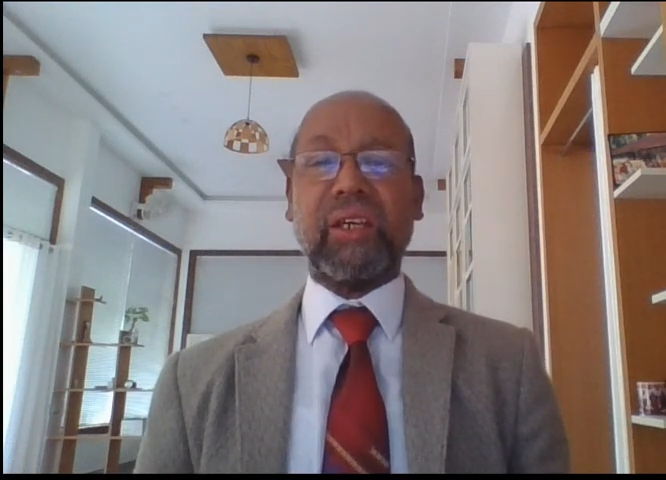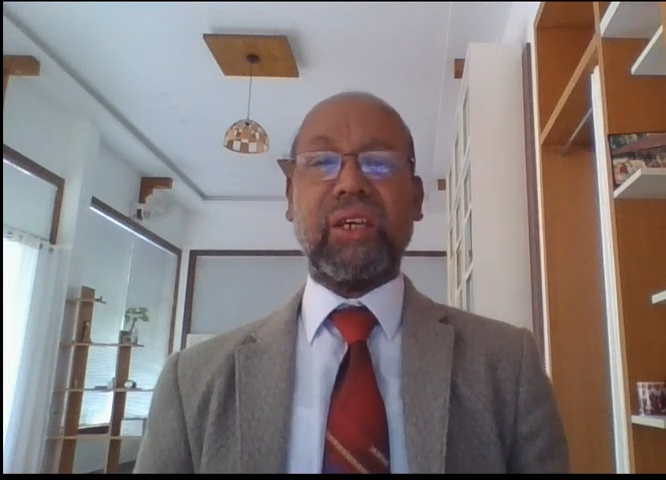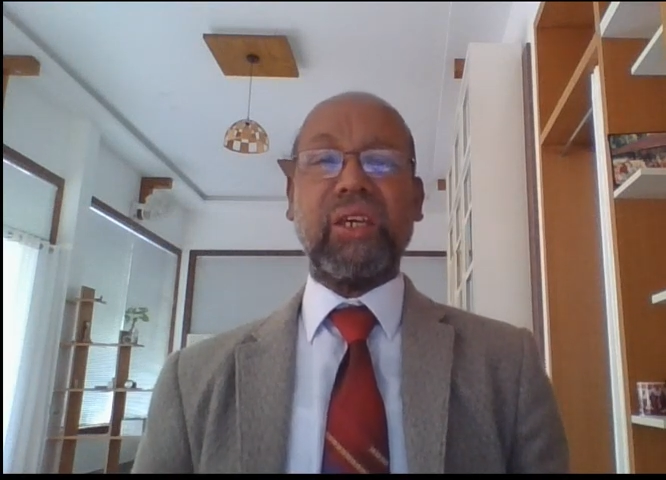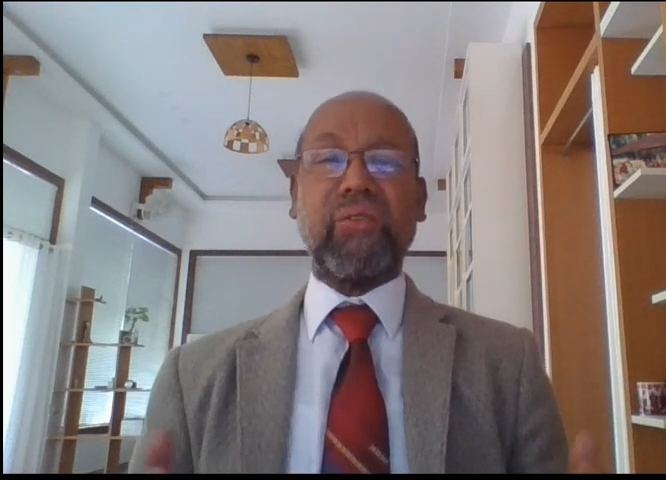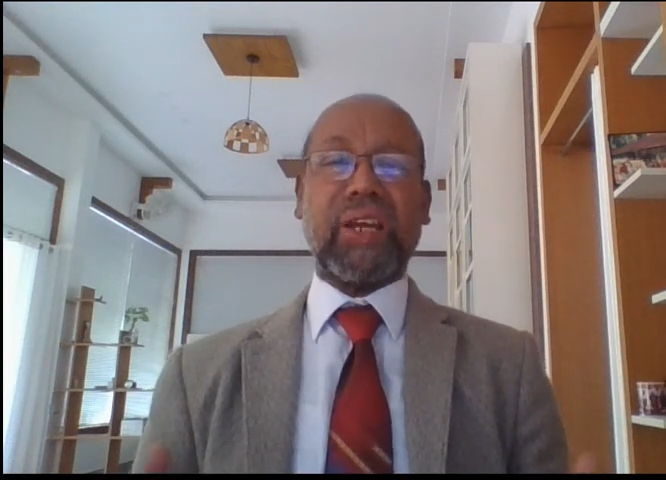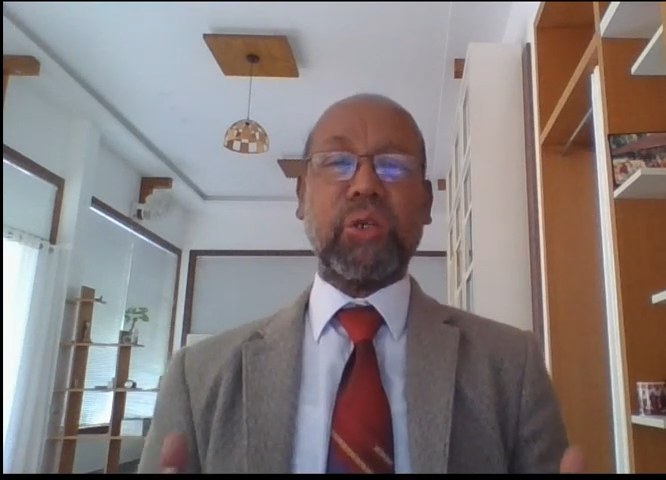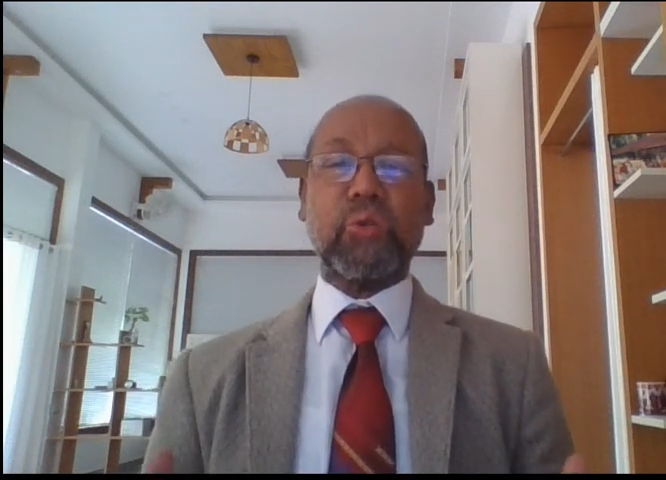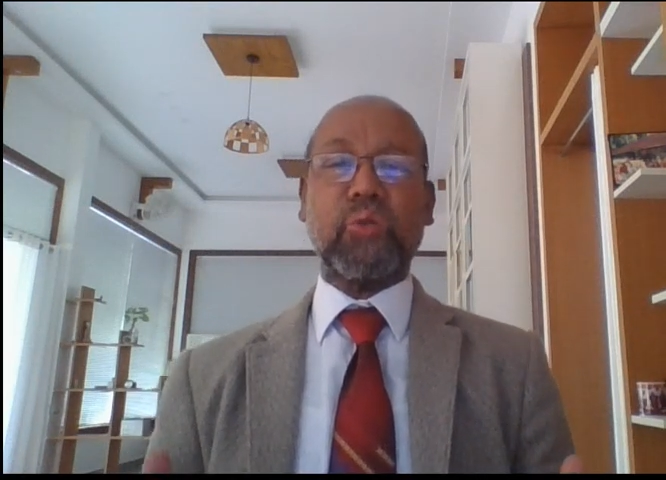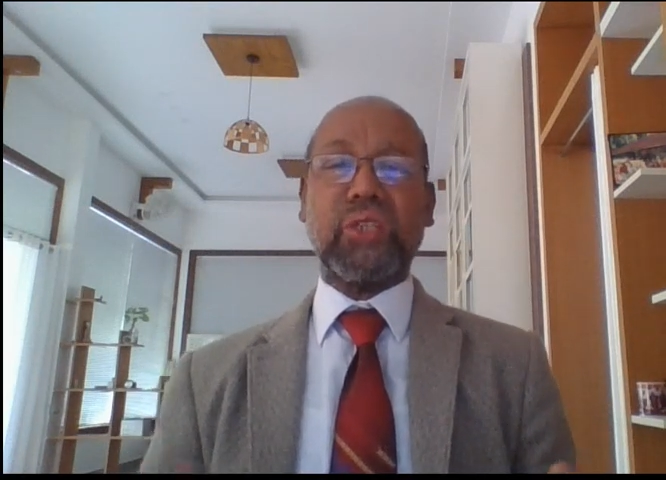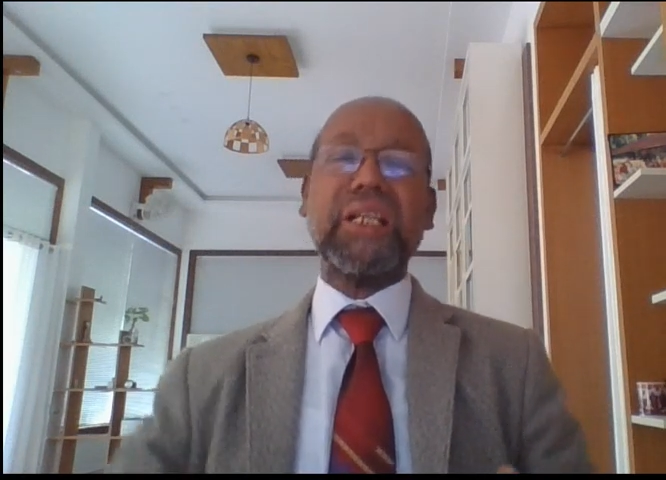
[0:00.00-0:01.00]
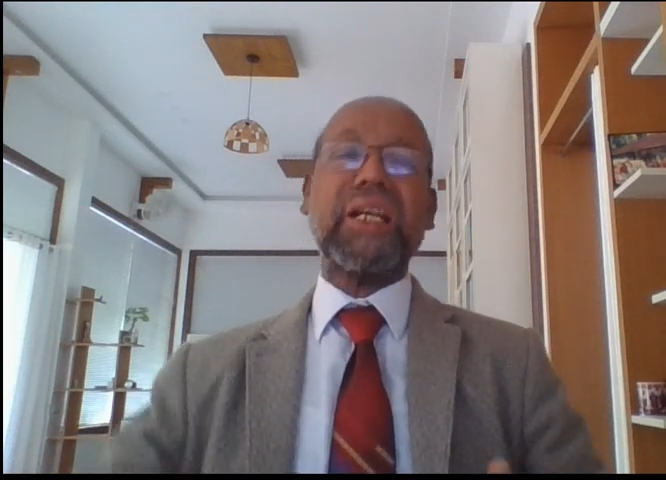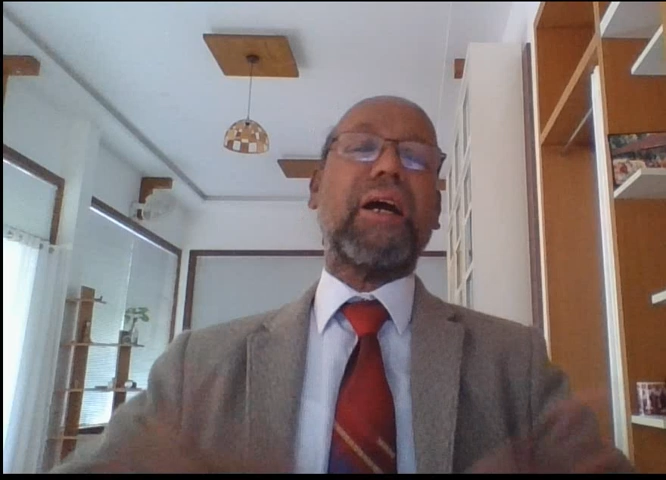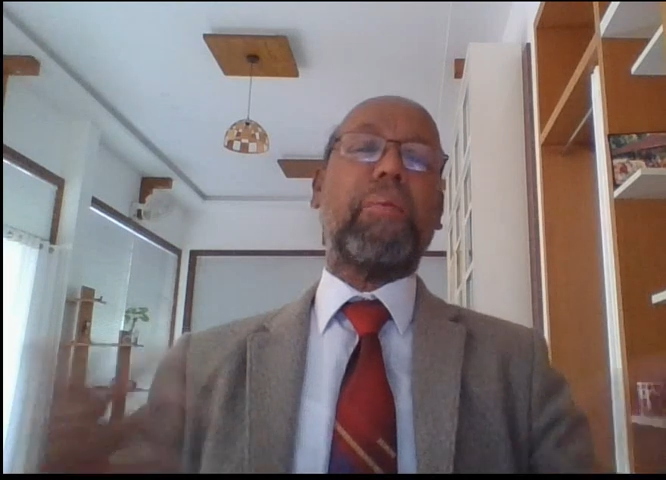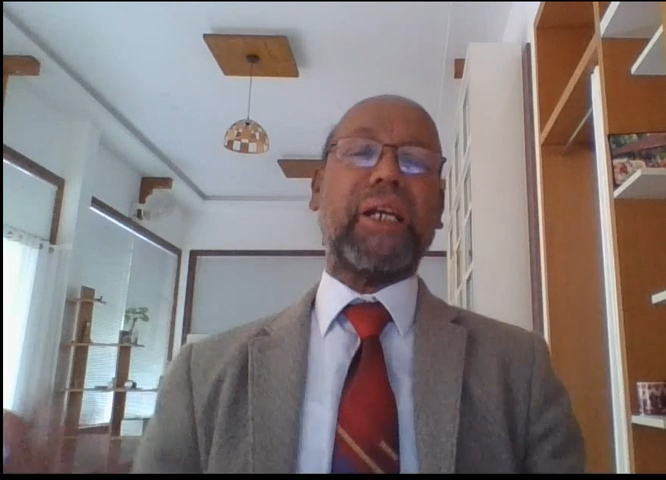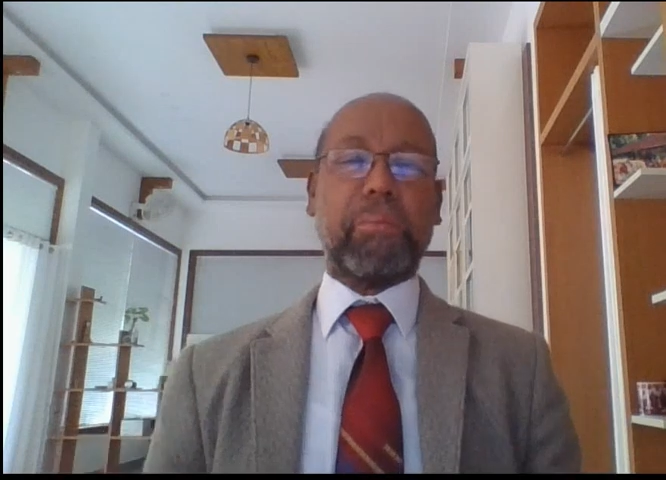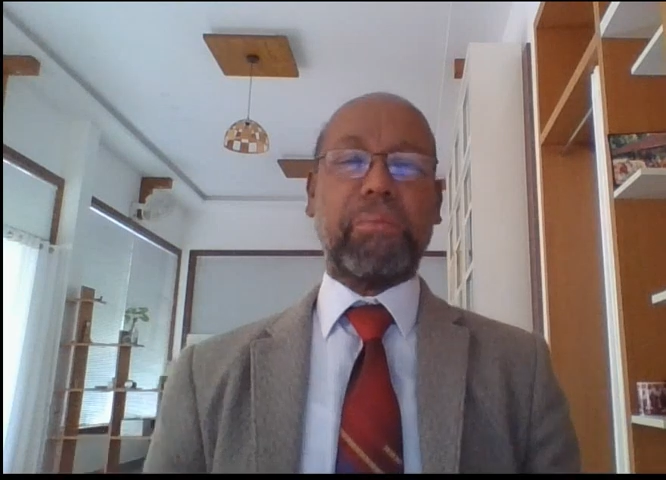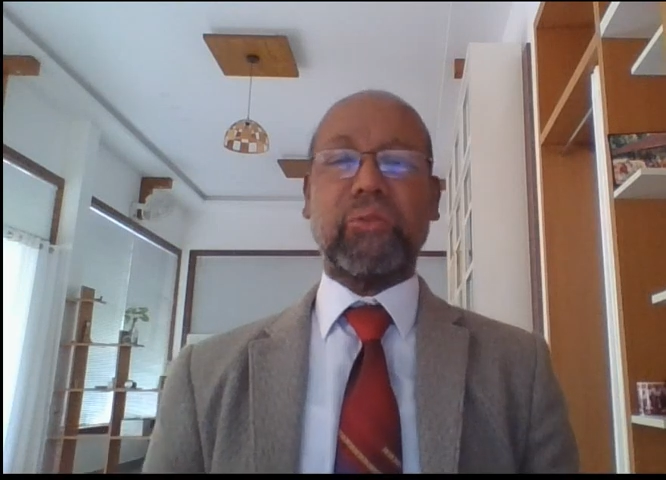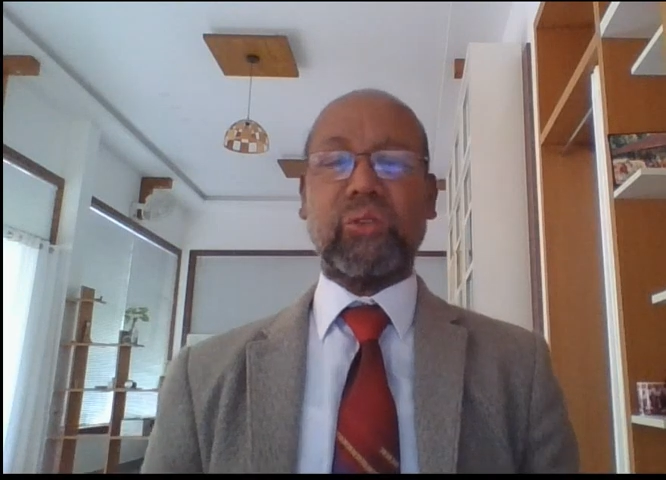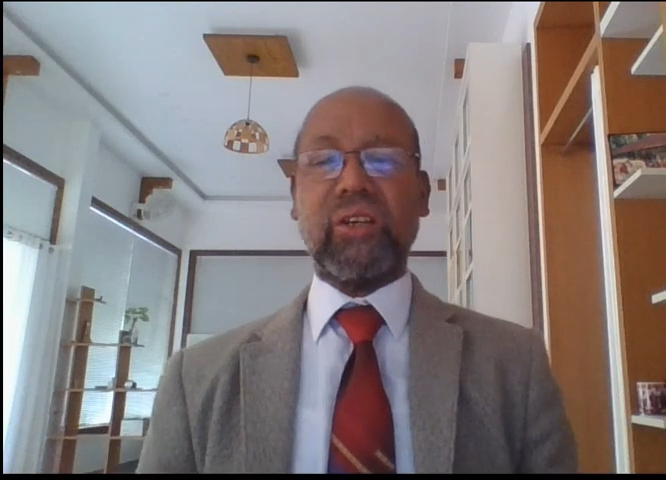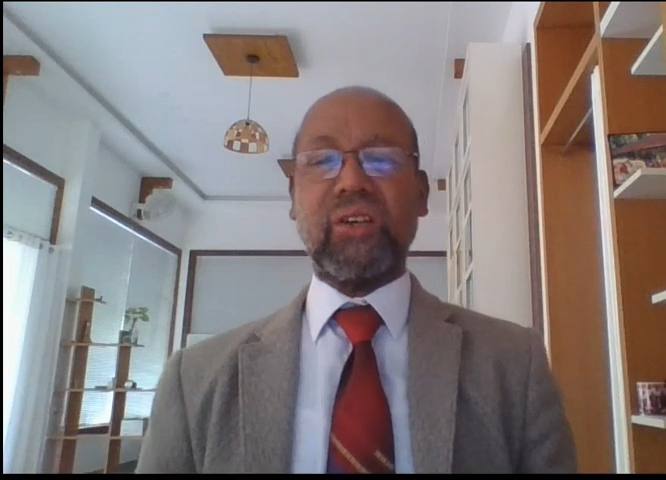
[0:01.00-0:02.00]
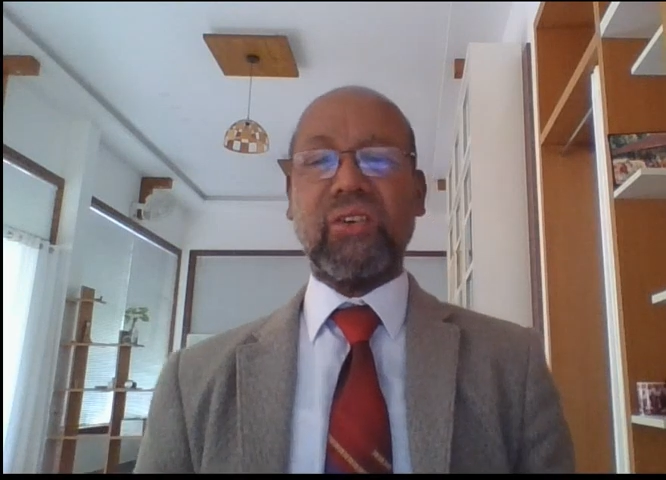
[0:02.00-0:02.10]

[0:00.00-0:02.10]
he went to Singapore.